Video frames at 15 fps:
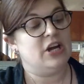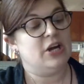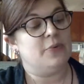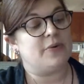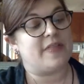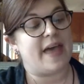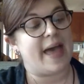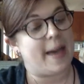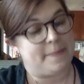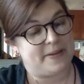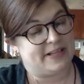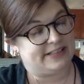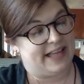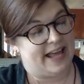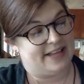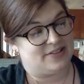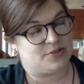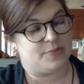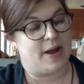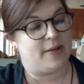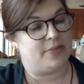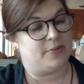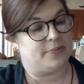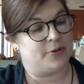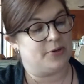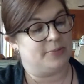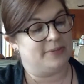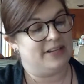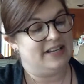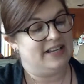with a happy glance round the room